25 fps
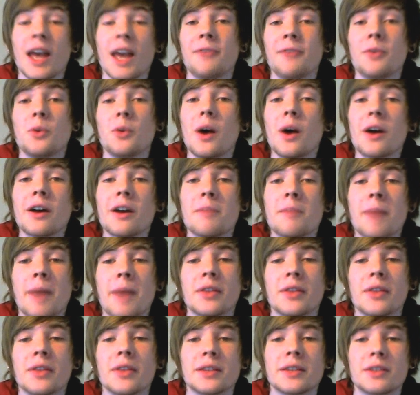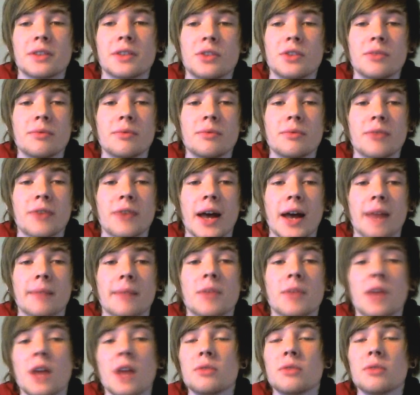If you are comparing this to
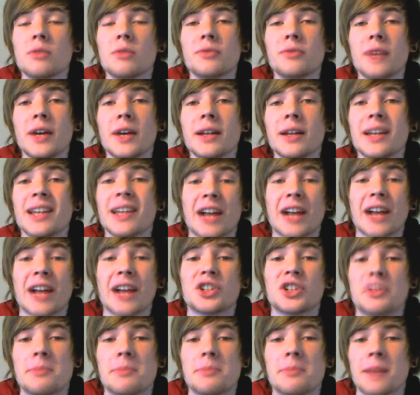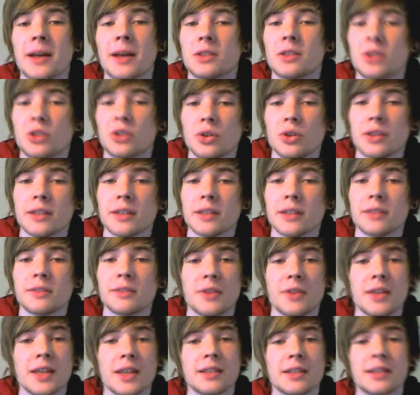Donphan, Donphan is actually the better choice
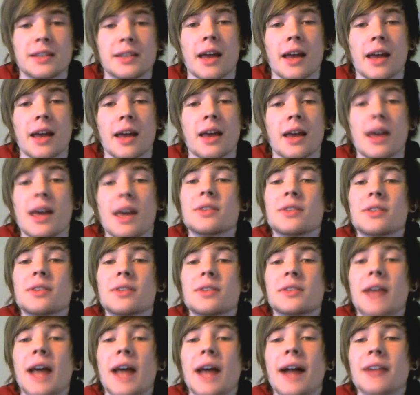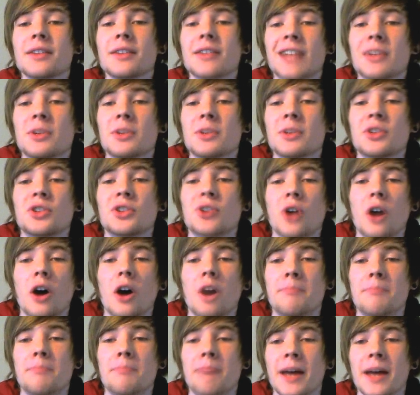for this deck, since it adds damage to your
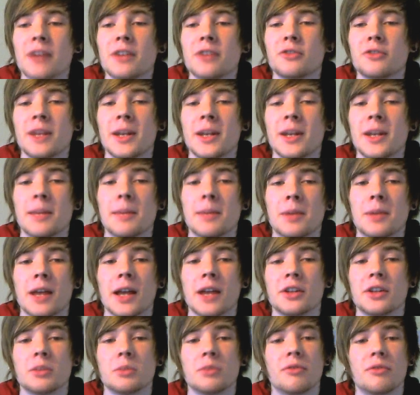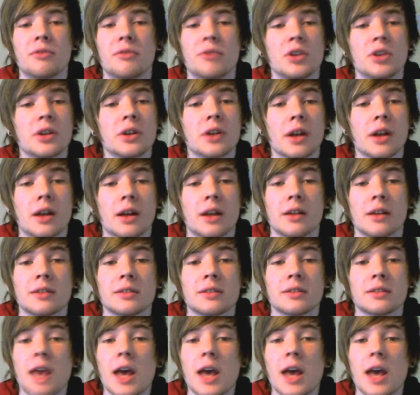own bench for manipulation with
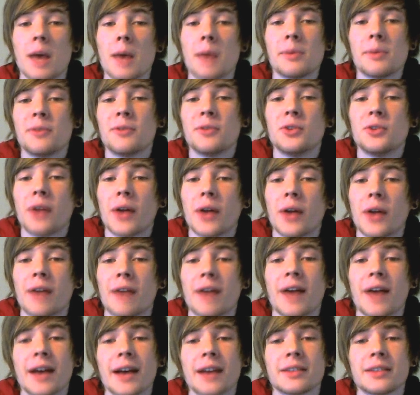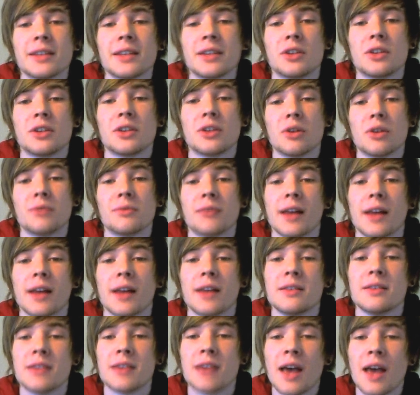Reuniclus. But if you don't have access to
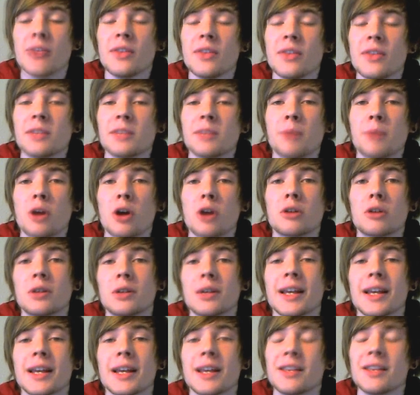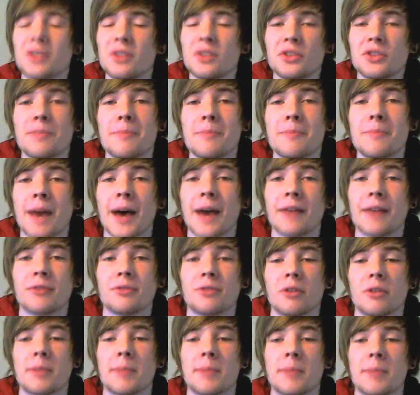Donphans, then this Pokemon isn't too bad
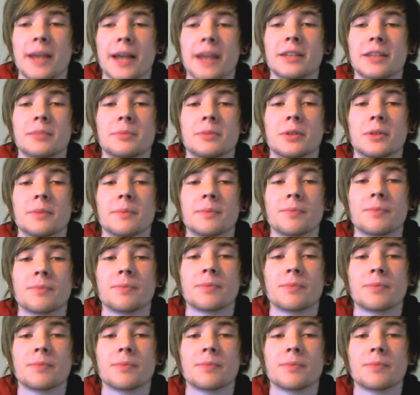for a replacement.